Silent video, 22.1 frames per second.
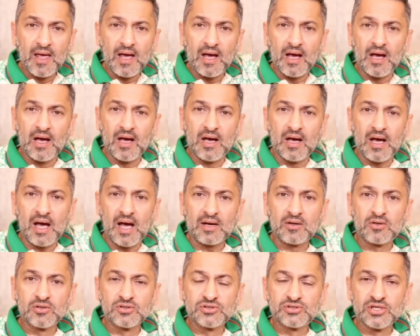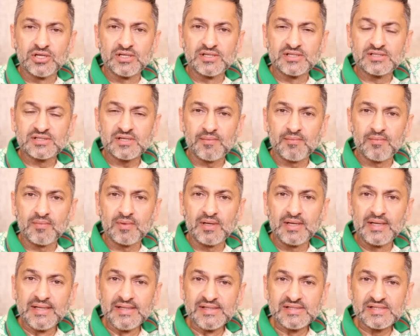I could turn some
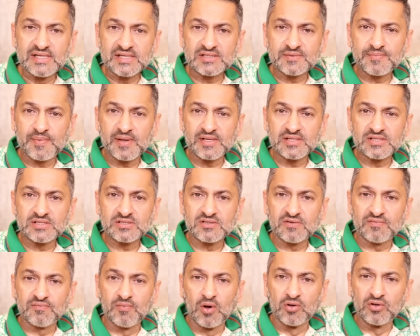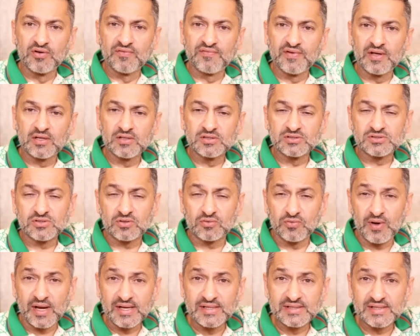lease expenses of motor vehicles or
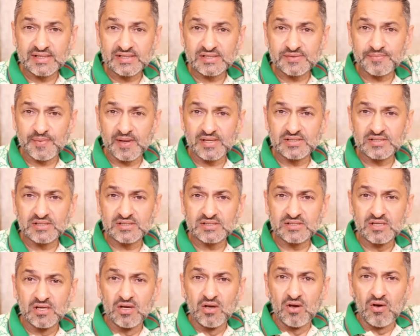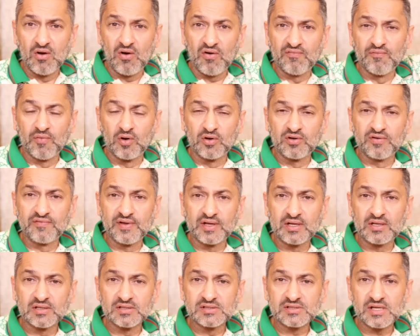rent expenses of motor
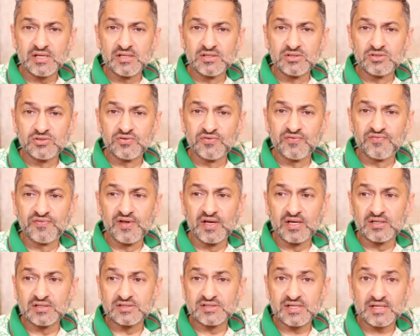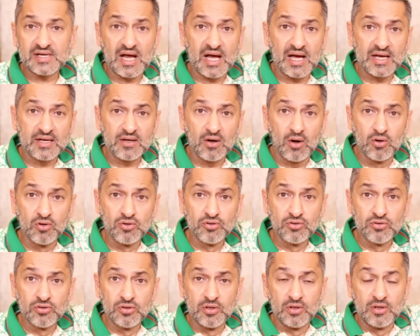vehicles into vehicles that I
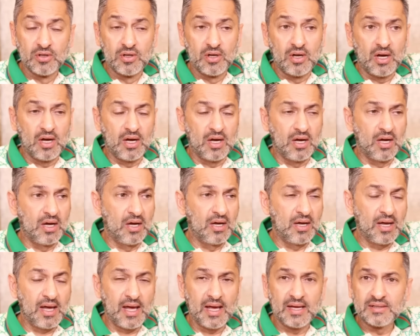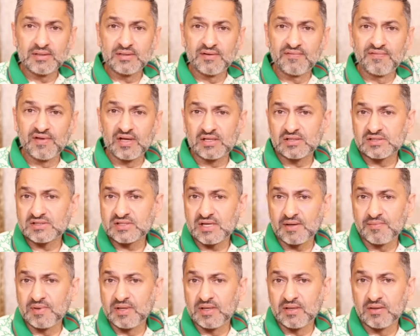own, and the vehicles
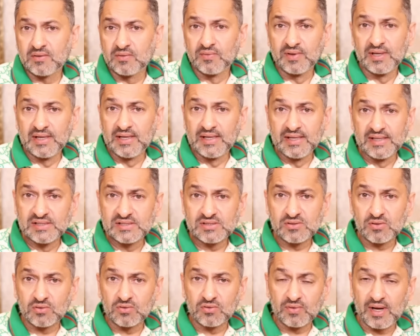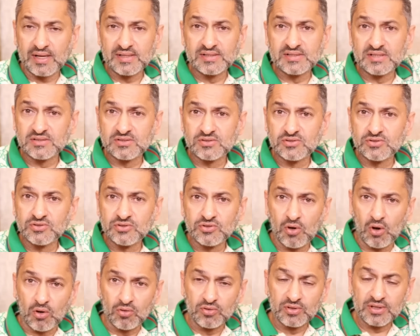can be released or rented to
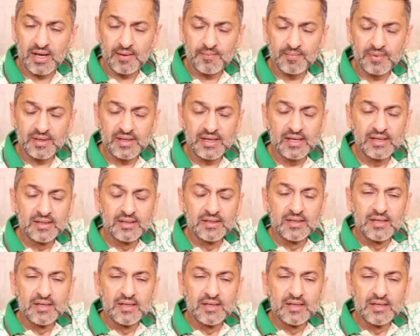your own company.